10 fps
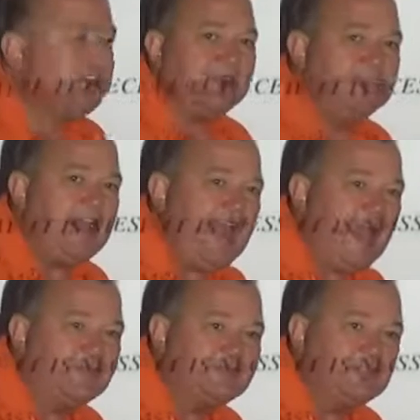this was an
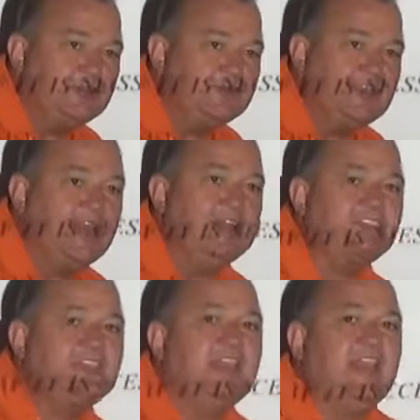absolute
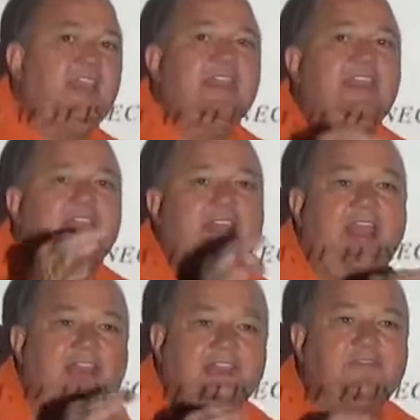yes, and even
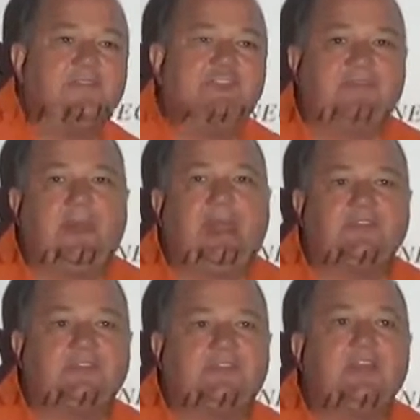active versus
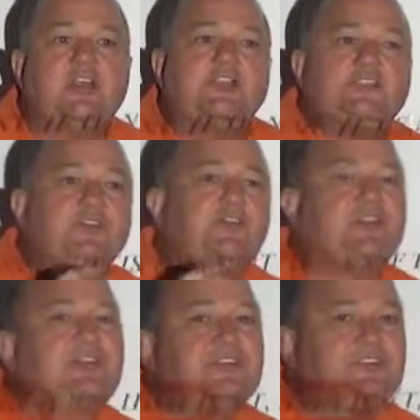passive. So you
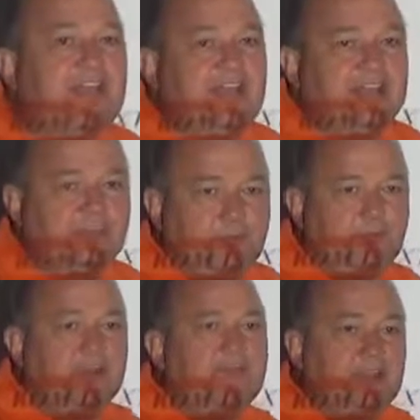can understand as a
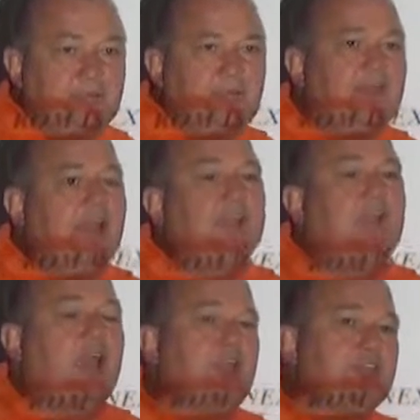portal of entry
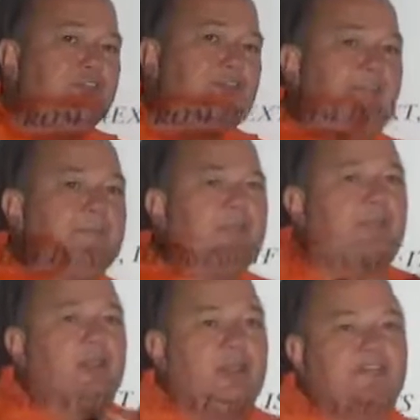provider, are you
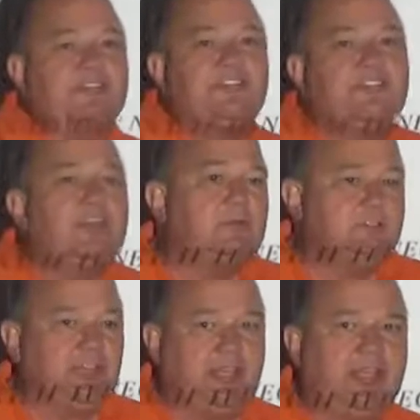capable of
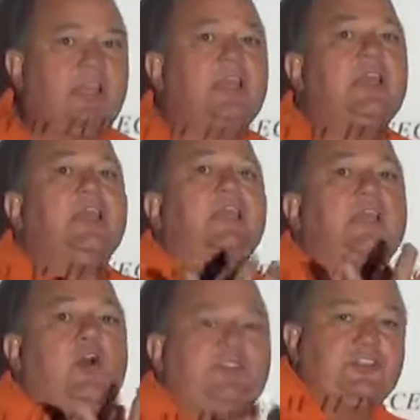distinguishing, you
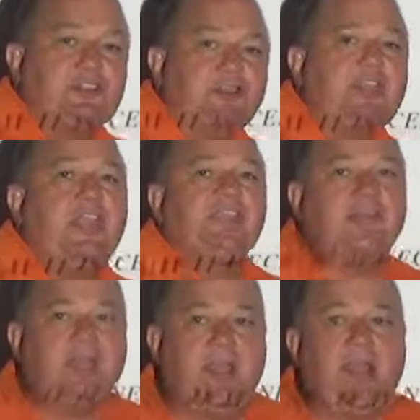know, your case or
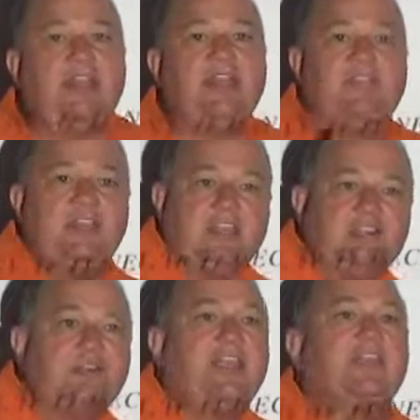not, and if it is
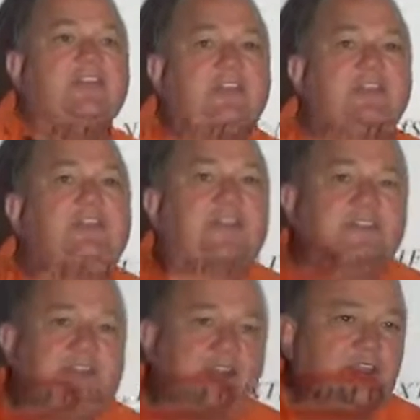your case, can you find the
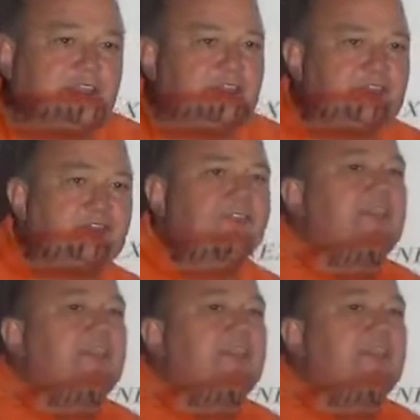target tissues?